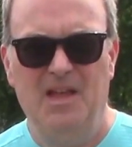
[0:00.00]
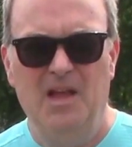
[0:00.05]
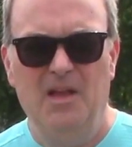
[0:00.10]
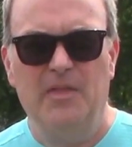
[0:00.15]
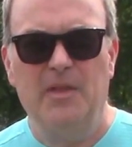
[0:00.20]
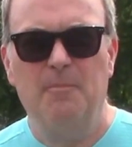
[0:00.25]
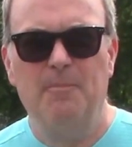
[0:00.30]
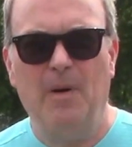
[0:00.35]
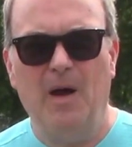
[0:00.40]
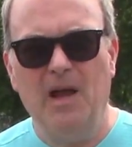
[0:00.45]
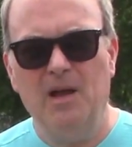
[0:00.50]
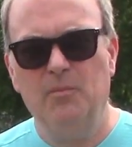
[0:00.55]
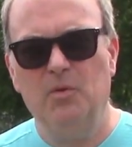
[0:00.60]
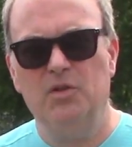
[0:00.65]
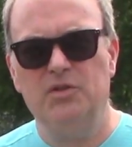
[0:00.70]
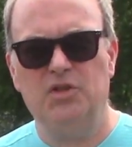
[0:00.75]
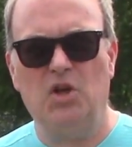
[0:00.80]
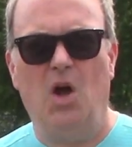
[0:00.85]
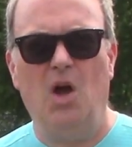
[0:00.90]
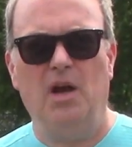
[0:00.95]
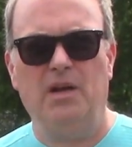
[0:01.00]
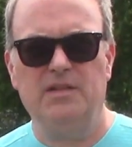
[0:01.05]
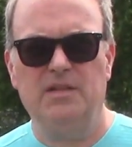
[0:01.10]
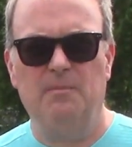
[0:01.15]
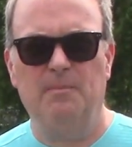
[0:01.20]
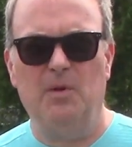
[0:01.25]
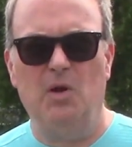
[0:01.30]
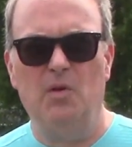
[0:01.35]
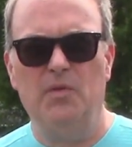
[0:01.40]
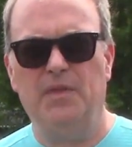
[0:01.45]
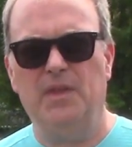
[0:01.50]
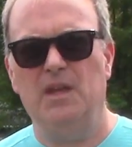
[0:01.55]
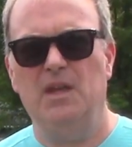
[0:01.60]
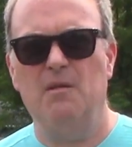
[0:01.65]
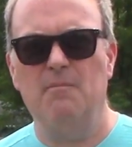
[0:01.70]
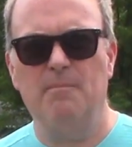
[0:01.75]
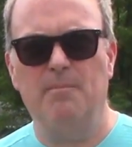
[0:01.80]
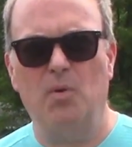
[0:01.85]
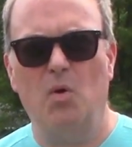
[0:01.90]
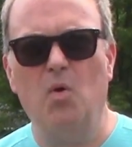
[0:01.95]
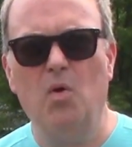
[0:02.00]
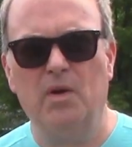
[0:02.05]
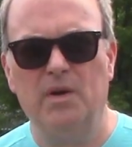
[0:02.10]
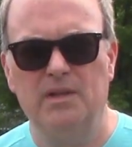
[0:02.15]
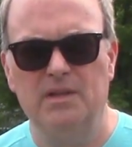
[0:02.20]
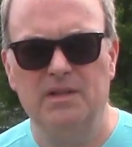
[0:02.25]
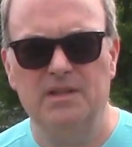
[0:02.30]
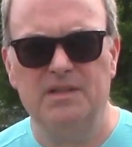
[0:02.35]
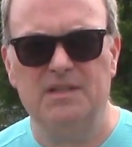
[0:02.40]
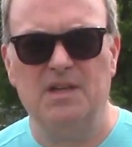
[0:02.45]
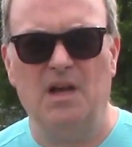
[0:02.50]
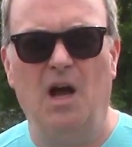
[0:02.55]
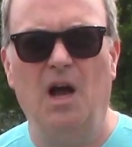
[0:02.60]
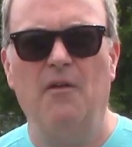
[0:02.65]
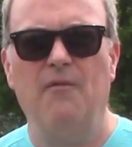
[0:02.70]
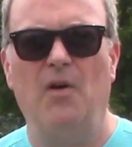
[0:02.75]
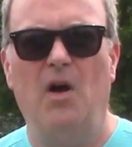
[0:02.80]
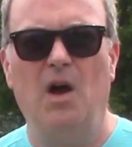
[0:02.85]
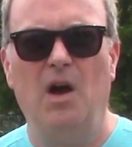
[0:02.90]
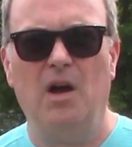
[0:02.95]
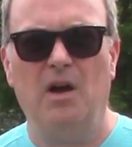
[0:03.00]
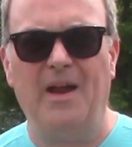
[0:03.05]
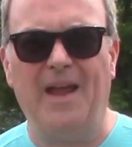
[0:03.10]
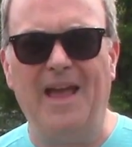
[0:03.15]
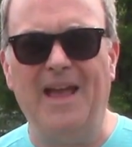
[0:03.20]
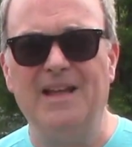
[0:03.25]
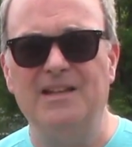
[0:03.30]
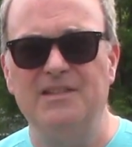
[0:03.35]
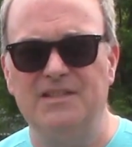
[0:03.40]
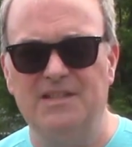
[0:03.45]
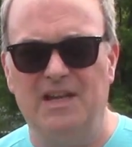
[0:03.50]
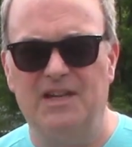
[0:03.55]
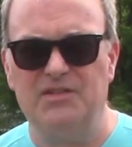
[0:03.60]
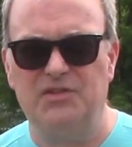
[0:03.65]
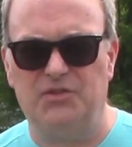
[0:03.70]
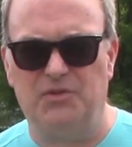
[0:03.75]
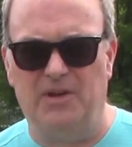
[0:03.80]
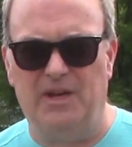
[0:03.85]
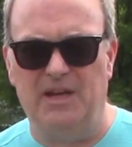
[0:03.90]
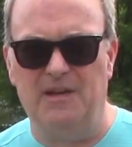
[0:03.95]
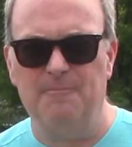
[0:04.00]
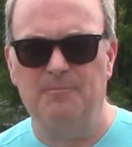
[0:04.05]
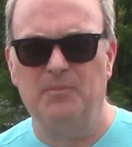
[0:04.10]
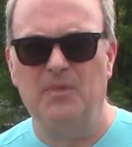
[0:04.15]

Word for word: the Bible talks about the importance of our ancestry,